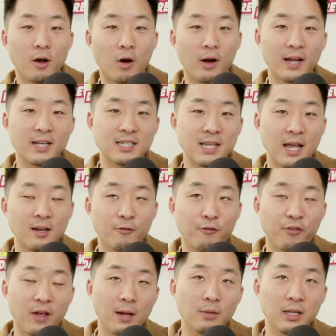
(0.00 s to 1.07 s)
our extended
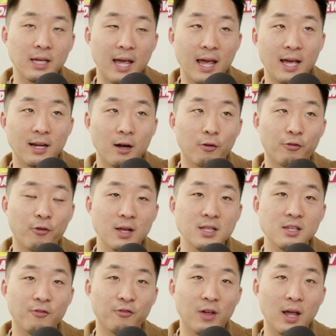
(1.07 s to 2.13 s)
family and our
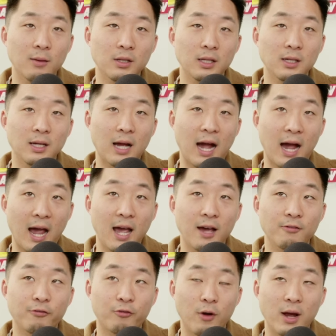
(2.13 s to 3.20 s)
friends and family, I
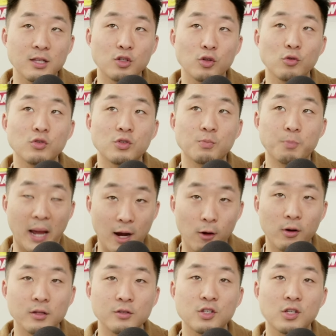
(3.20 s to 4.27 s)
have friends whose
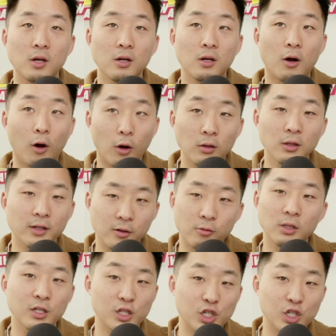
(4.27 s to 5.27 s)
parents are literally